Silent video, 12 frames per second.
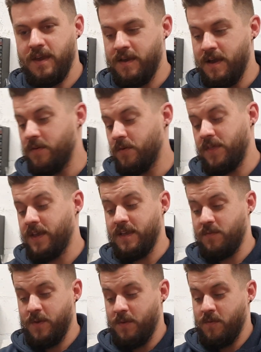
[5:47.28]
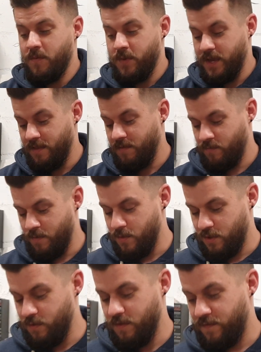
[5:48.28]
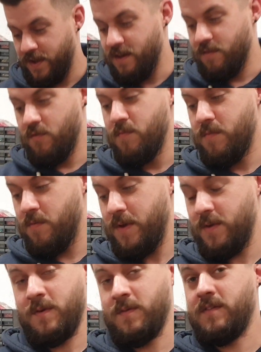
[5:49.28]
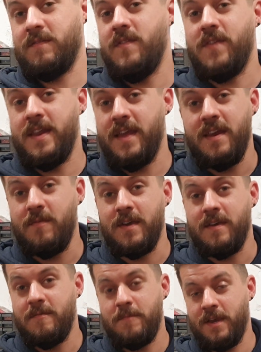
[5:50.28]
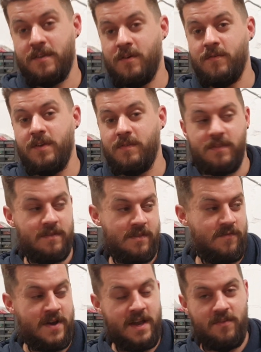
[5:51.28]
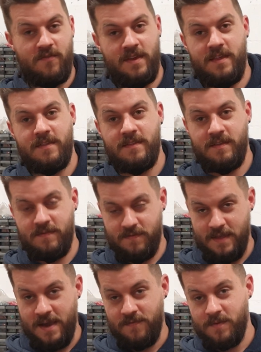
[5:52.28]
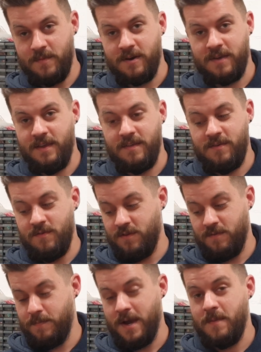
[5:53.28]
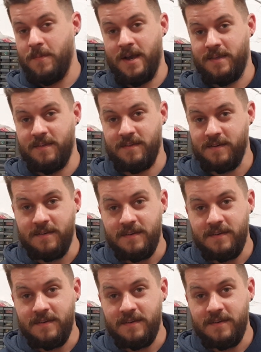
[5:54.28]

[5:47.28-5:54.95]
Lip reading: Yeah, and the thing is, we can, when we do the final LOOM, we may as well just leave it in anyway, because the factories, the aftermarket ECU just bypasses it.